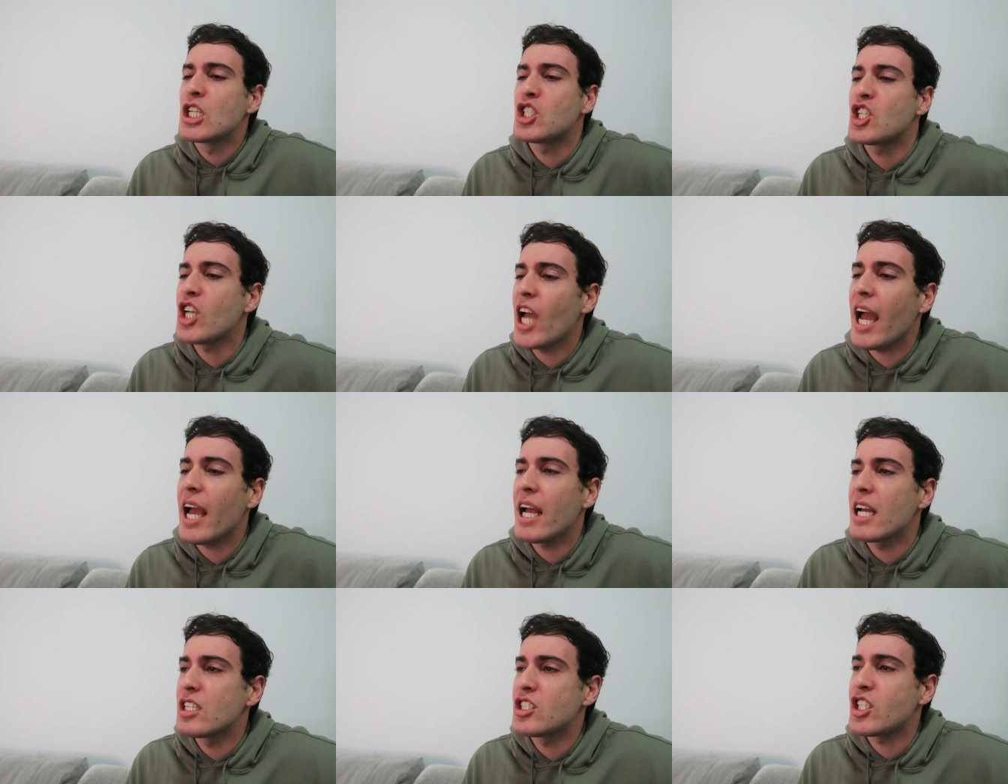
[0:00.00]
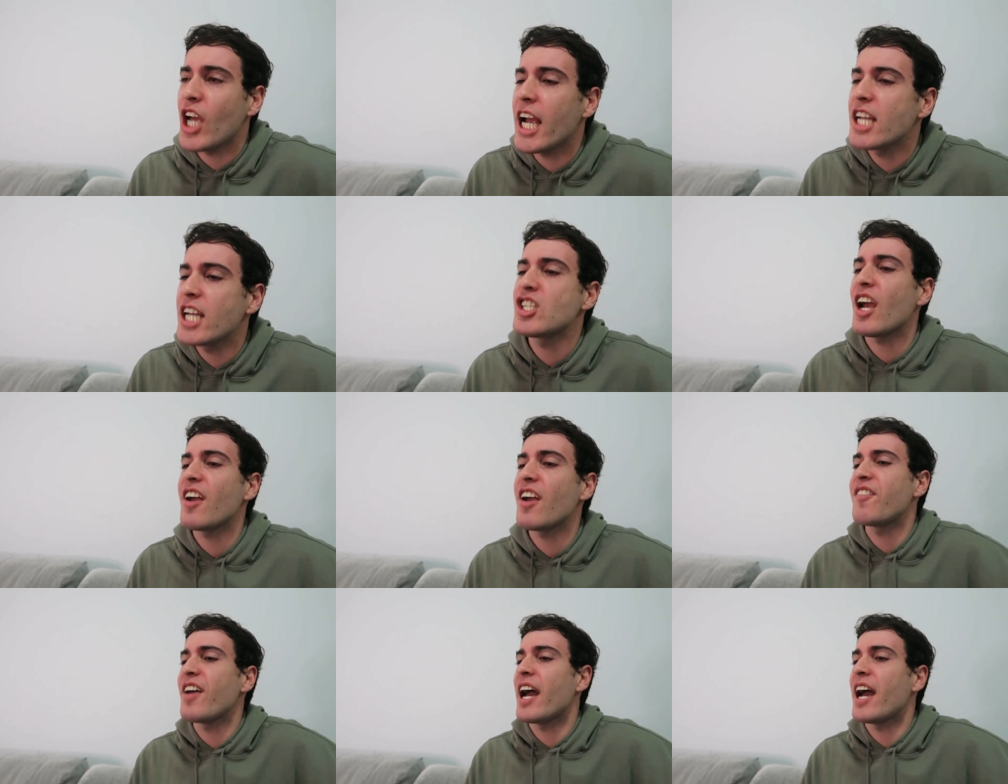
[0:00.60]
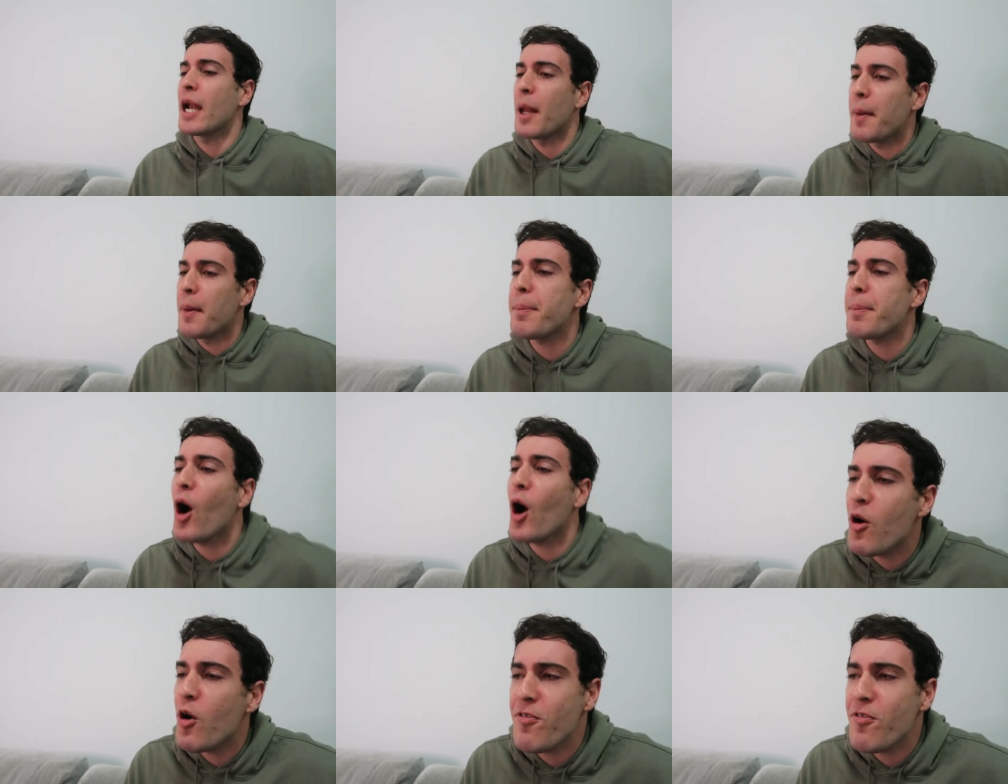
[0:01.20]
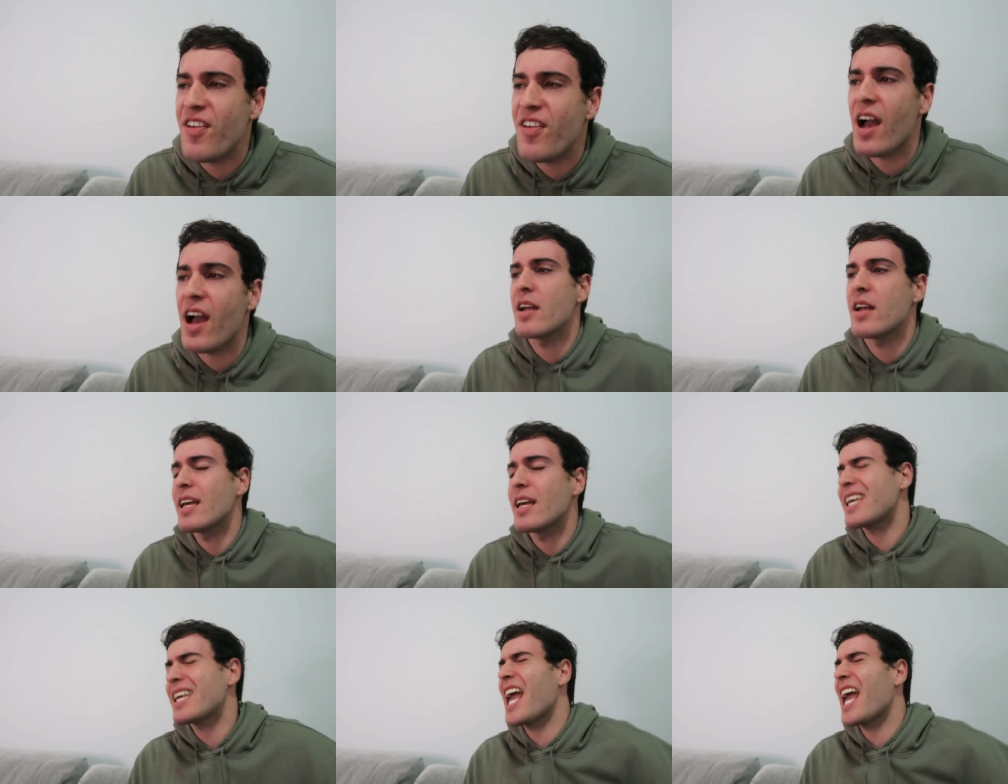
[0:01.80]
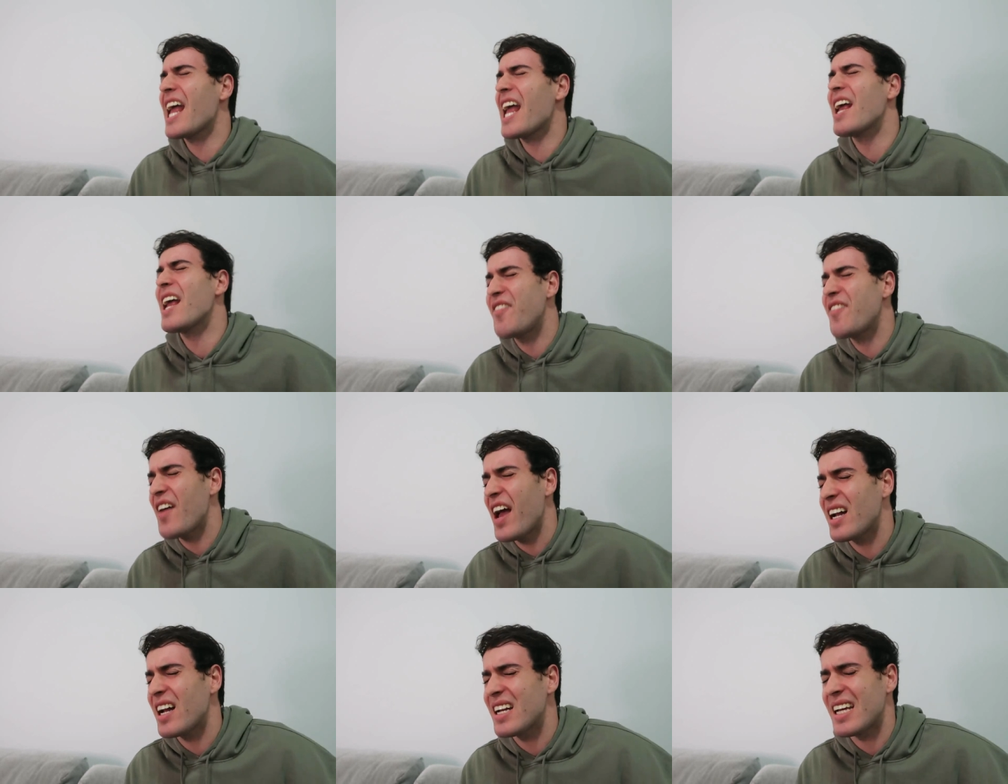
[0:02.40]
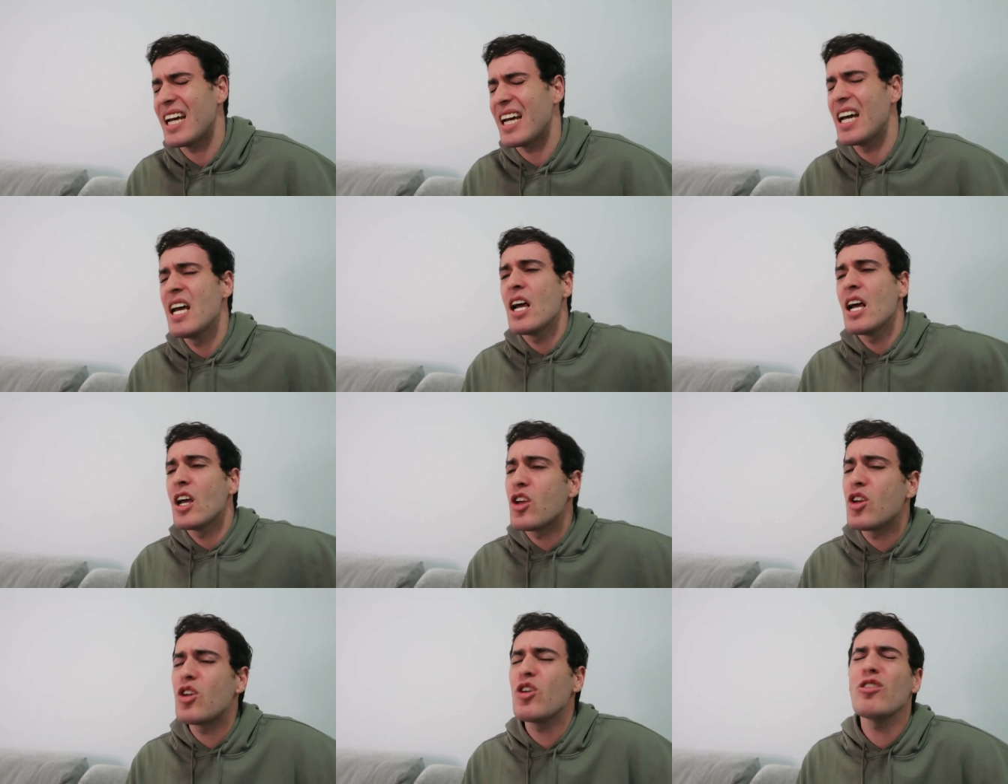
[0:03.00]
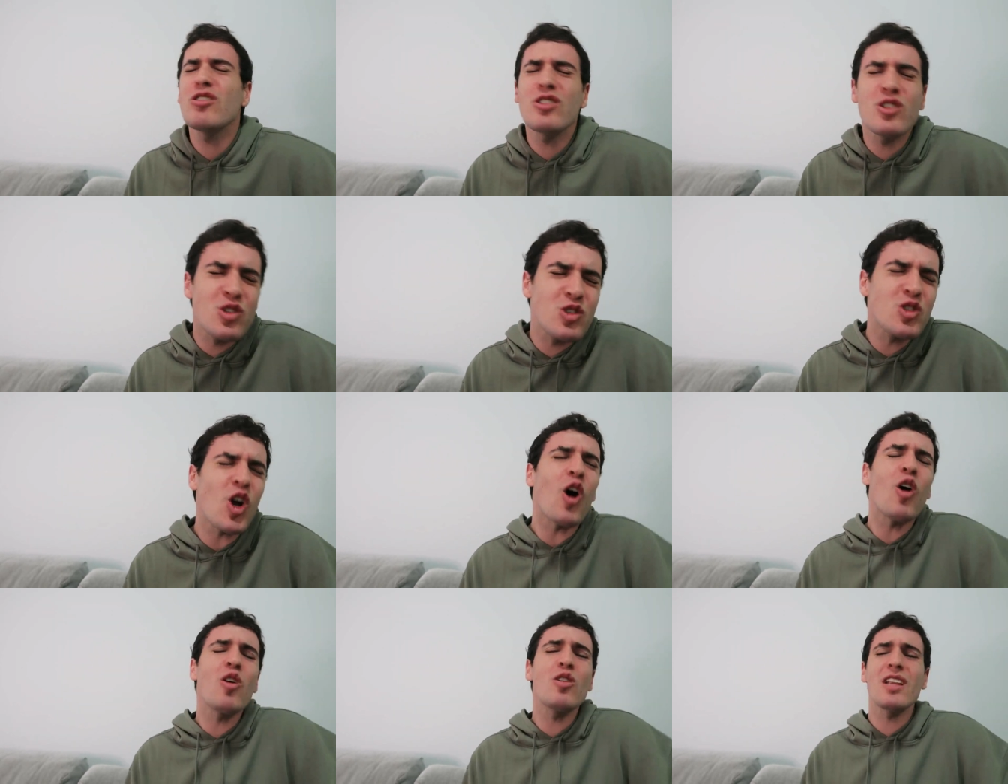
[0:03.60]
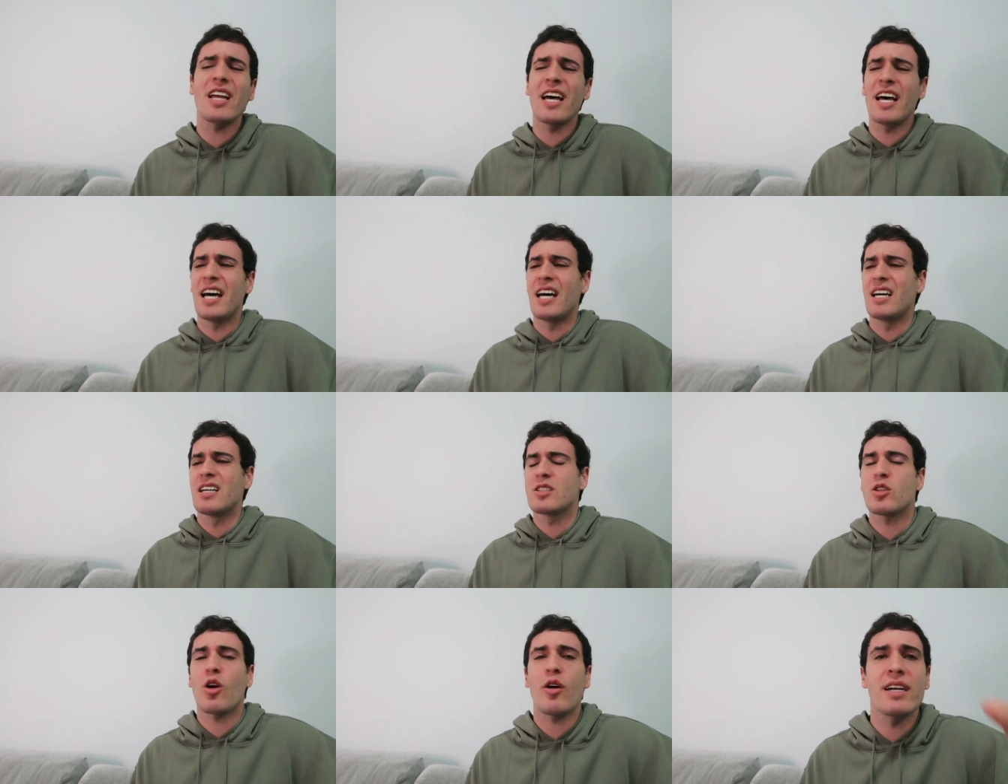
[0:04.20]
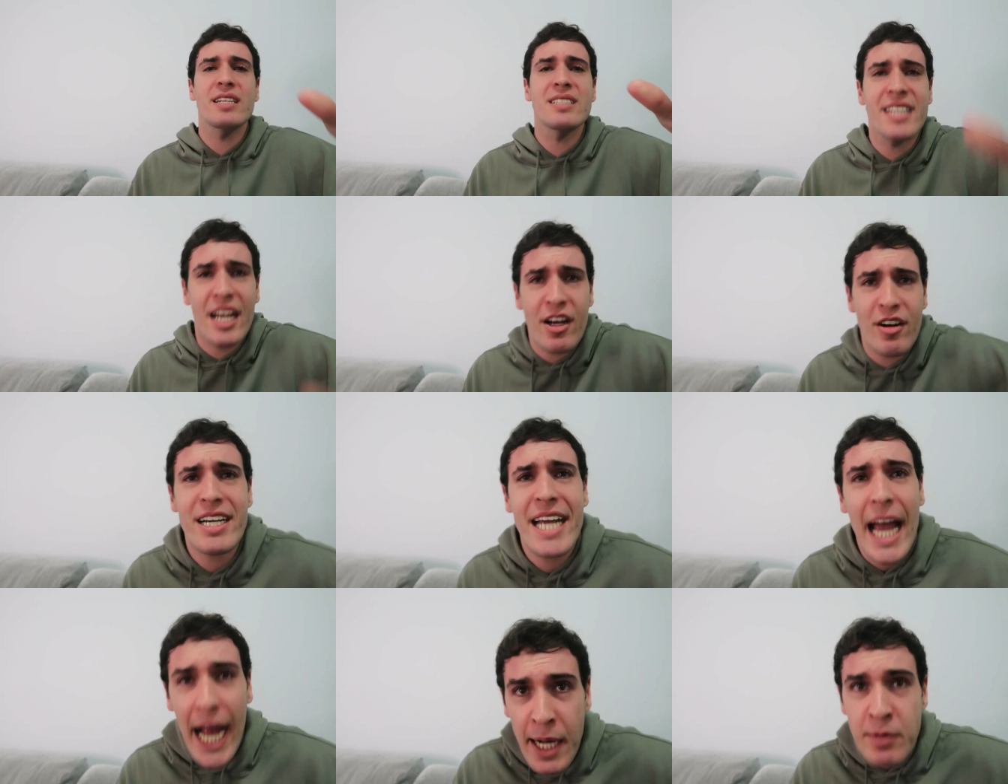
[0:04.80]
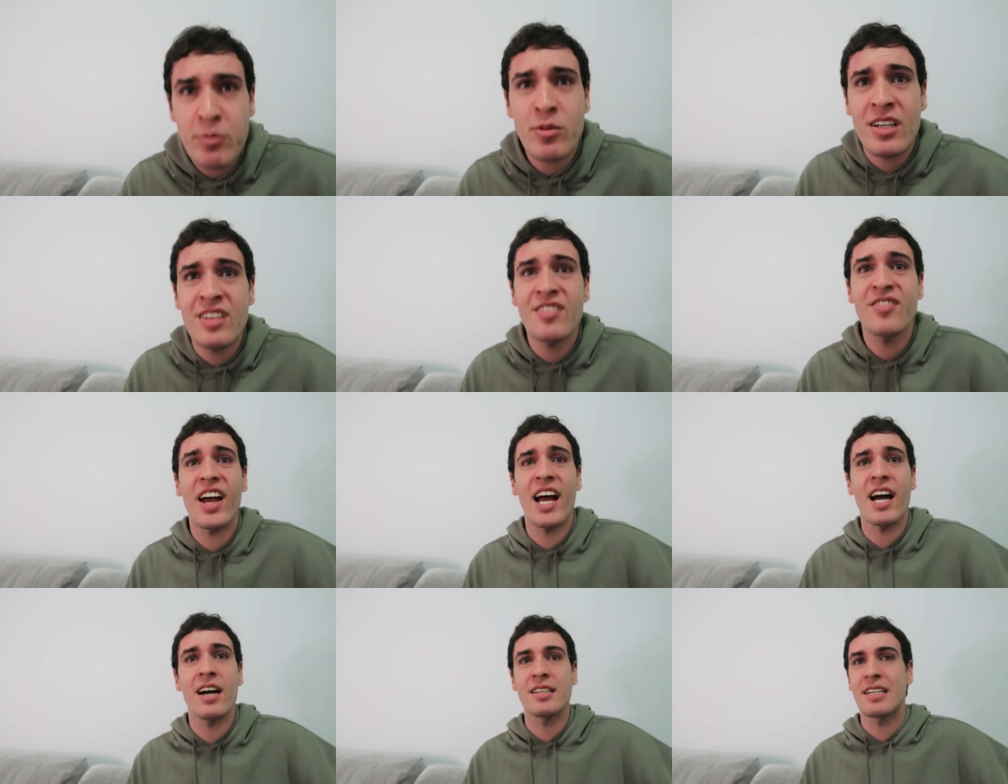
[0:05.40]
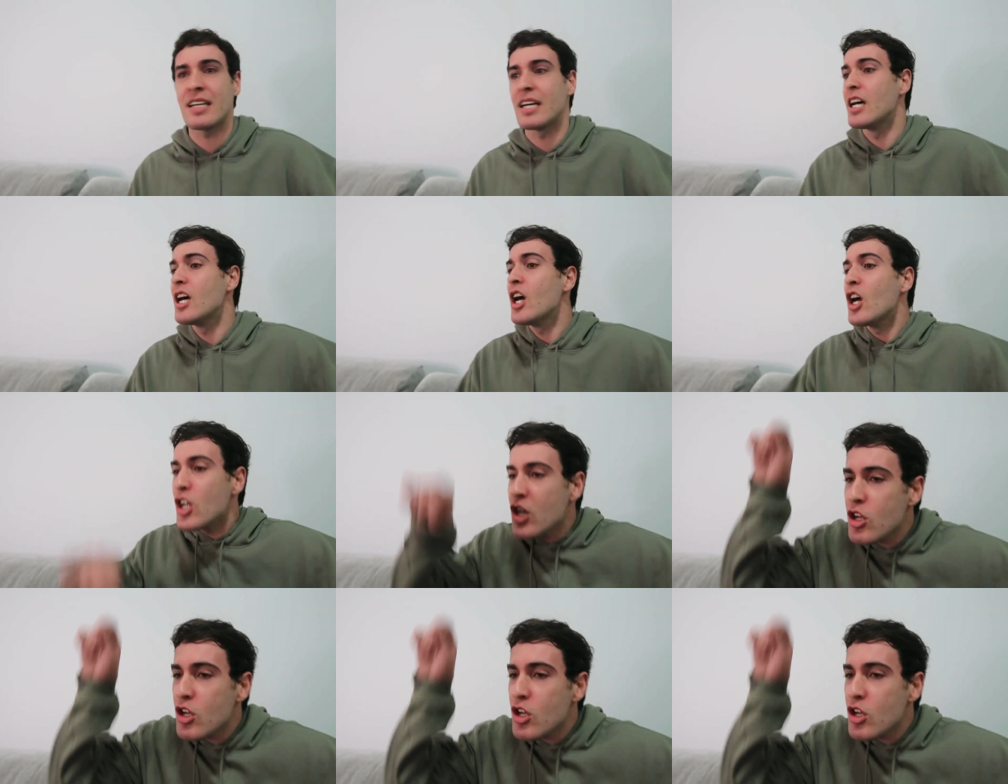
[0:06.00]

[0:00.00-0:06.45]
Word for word: J- JJ found it, Pope found it, Kie found it, you stole it. Sorry, Sarah Cameron found it.